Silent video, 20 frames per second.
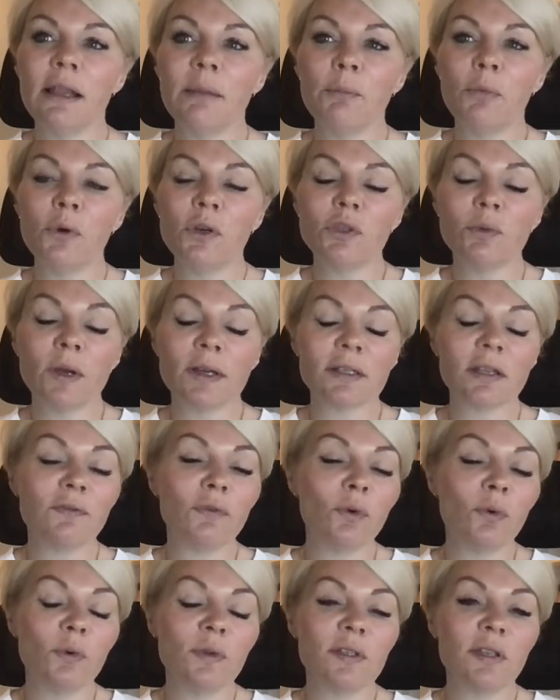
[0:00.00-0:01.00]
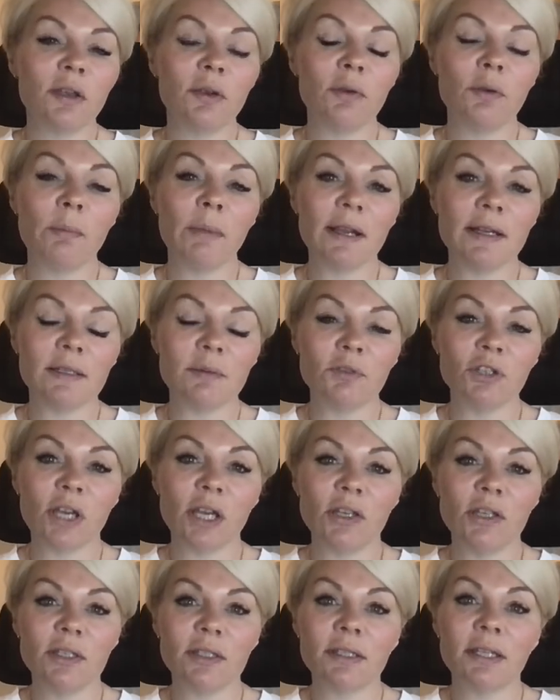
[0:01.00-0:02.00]
mortgage works have also made some
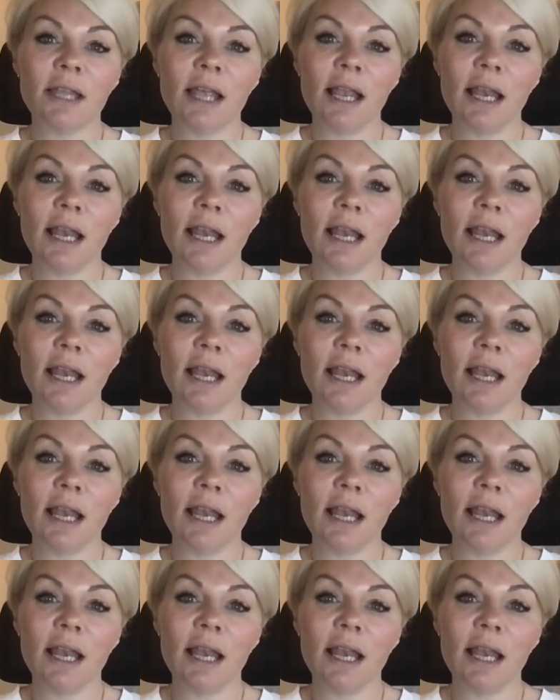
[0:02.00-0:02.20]
changes to their